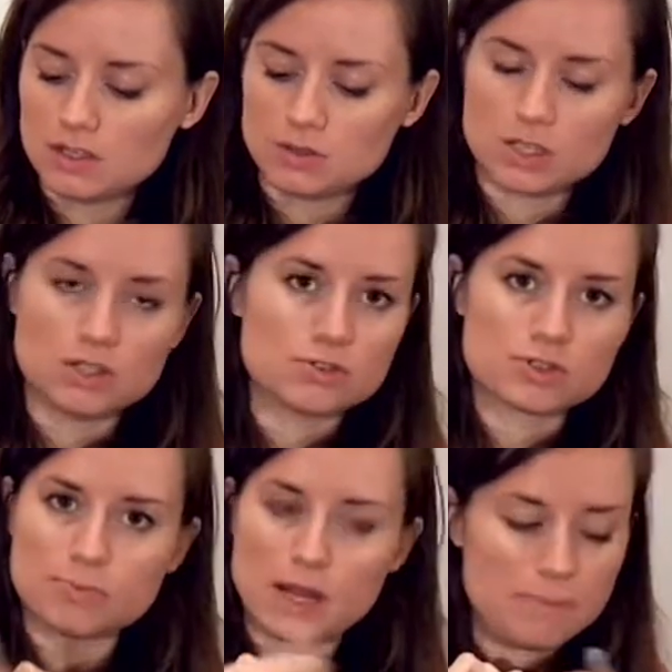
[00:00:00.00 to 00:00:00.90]
You can
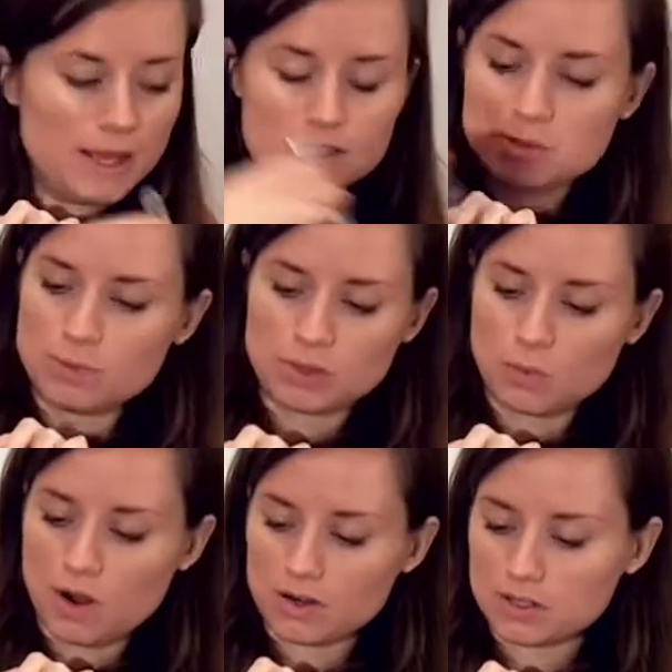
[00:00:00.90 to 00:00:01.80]
use your pipette to put
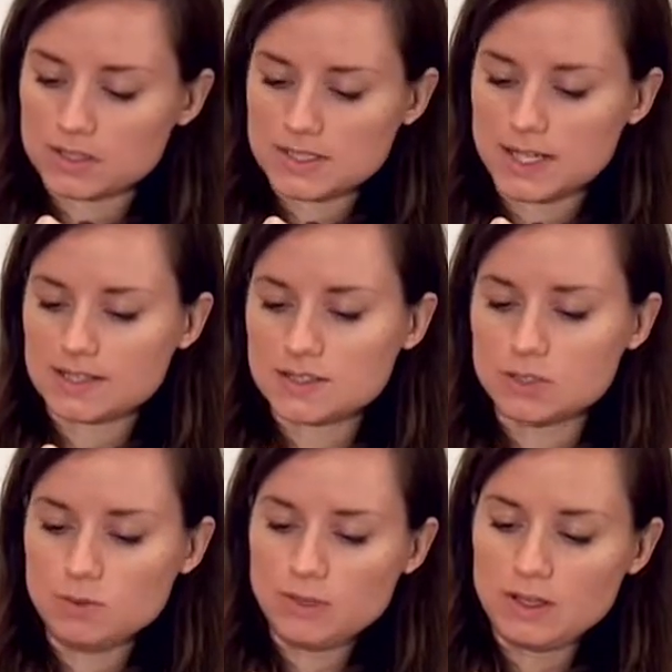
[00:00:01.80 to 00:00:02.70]
the water in the test
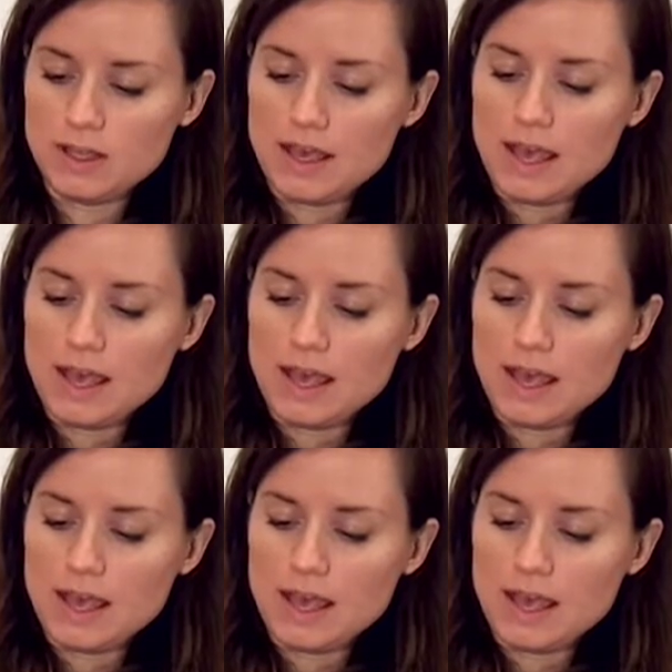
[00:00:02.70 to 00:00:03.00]
tube.